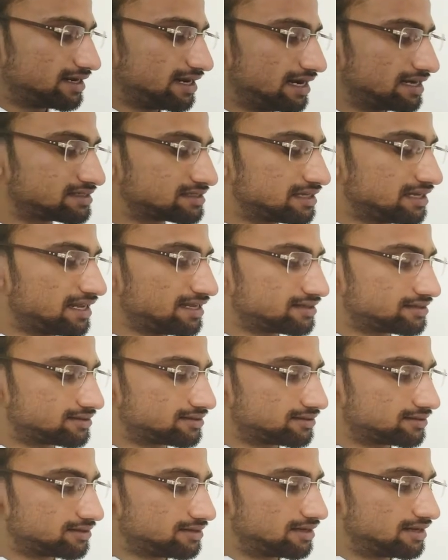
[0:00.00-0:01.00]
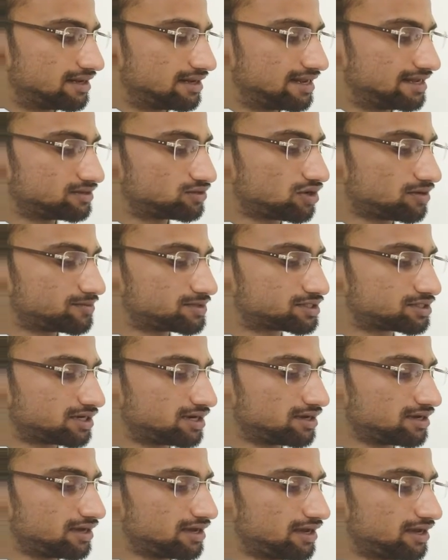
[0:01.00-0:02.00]
Its length of
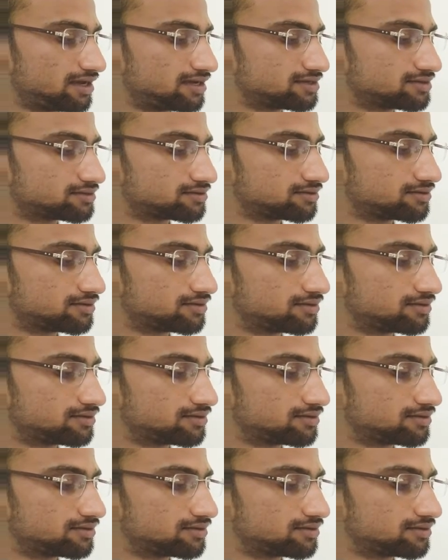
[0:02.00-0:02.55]
string is